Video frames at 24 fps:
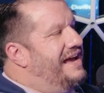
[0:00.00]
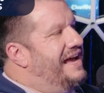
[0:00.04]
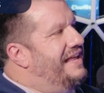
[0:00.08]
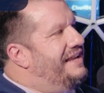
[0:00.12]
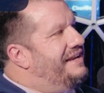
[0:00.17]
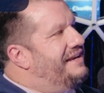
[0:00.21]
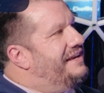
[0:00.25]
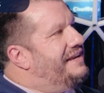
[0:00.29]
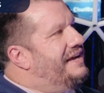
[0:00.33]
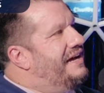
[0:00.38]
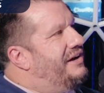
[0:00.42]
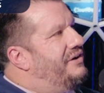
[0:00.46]

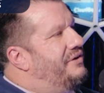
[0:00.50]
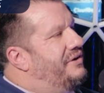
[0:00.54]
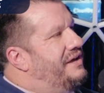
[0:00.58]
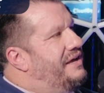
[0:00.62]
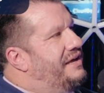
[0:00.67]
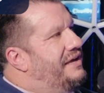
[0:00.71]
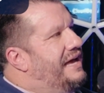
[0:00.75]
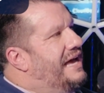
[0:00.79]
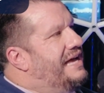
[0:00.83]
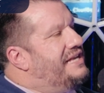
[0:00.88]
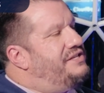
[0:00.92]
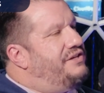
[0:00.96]
And now
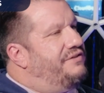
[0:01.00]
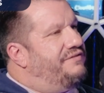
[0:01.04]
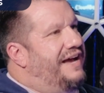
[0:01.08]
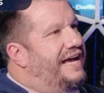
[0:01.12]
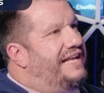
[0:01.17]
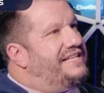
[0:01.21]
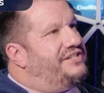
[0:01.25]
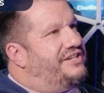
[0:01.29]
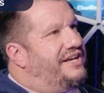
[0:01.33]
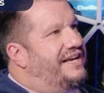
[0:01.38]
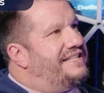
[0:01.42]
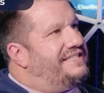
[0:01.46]
as you've
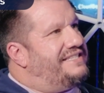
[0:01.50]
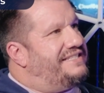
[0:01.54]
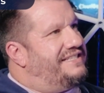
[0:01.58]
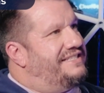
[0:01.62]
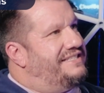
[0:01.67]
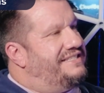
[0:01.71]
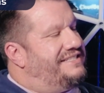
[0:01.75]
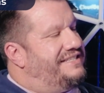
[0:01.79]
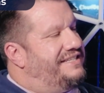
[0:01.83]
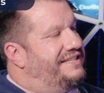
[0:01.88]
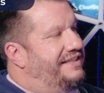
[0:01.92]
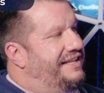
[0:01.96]
had
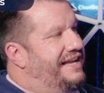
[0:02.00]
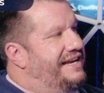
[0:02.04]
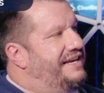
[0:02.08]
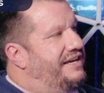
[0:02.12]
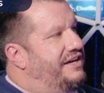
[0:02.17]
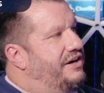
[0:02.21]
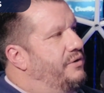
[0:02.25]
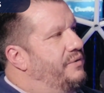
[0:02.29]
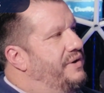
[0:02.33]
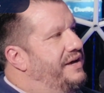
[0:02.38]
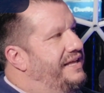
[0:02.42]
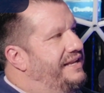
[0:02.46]
chances to
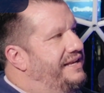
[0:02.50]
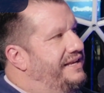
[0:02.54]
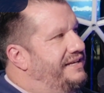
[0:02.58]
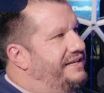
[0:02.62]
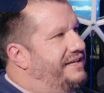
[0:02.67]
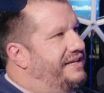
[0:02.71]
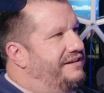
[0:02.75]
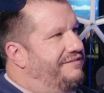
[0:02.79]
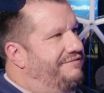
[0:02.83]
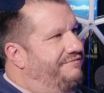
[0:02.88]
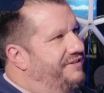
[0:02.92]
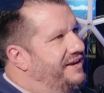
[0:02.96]
go in and
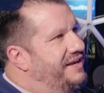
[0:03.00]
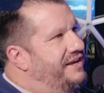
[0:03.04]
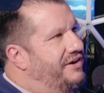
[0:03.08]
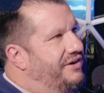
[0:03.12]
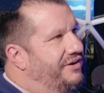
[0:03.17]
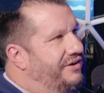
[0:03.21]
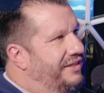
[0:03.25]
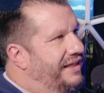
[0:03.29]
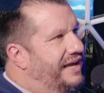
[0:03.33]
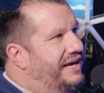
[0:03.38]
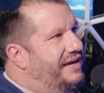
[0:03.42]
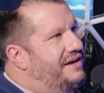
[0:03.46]

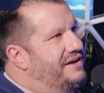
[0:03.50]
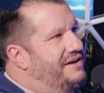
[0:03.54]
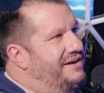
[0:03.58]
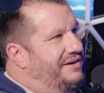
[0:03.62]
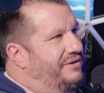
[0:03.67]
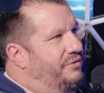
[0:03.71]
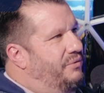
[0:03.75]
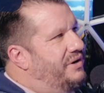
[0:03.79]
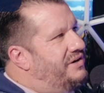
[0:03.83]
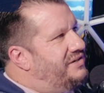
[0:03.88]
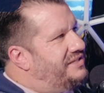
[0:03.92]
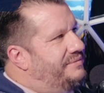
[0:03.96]
configure,
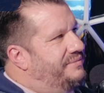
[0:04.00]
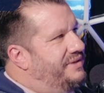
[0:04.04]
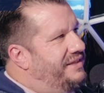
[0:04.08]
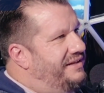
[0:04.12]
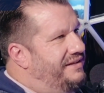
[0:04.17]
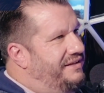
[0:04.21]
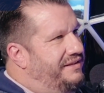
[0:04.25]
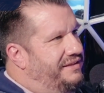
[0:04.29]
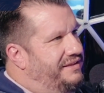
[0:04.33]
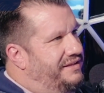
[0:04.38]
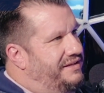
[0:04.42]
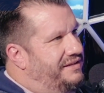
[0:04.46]
what are some of
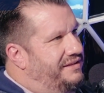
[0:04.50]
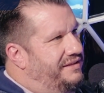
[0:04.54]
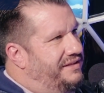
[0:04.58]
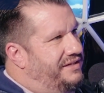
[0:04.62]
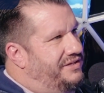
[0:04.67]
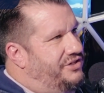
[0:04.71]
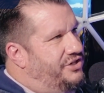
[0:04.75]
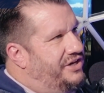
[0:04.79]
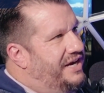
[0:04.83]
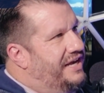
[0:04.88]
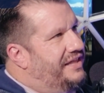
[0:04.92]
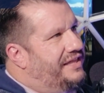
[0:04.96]

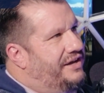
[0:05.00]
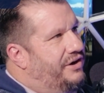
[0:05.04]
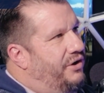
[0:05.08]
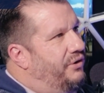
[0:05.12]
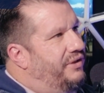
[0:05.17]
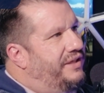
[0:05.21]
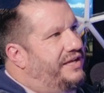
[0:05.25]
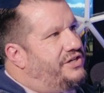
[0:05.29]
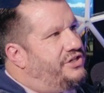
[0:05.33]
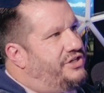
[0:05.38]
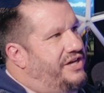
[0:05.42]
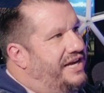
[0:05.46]
the
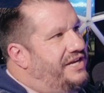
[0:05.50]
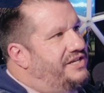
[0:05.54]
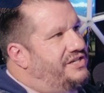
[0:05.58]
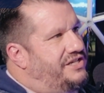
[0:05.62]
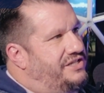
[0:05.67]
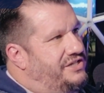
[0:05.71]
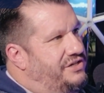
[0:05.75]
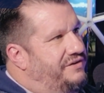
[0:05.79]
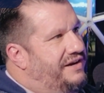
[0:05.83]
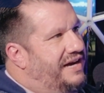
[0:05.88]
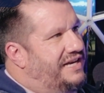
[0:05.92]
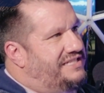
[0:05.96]
early
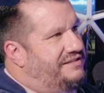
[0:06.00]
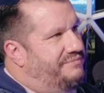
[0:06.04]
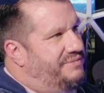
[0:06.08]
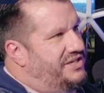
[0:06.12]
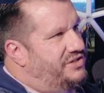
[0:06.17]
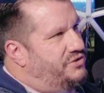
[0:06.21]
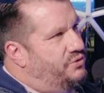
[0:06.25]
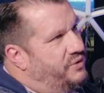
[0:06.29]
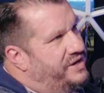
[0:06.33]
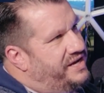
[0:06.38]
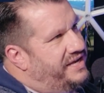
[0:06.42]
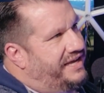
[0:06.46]
changes you guys have
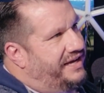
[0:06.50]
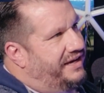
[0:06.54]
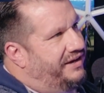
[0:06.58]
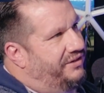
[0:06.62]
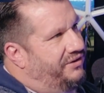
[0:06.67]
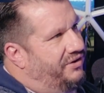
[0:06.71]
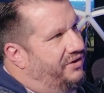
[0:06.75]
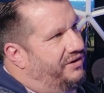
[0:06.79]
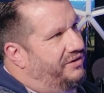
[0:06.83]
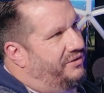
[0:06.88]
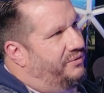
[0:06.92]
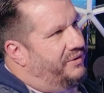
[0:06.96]
been tweaking
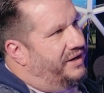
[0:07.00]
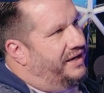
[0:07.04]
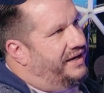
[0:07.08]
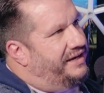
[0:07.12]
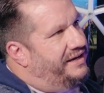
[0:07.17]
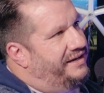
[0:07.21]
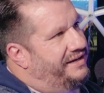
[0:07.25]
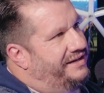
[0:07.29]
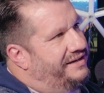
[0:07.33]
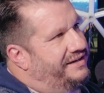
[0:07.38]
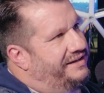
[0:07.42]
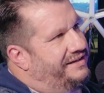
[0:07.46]
along the way?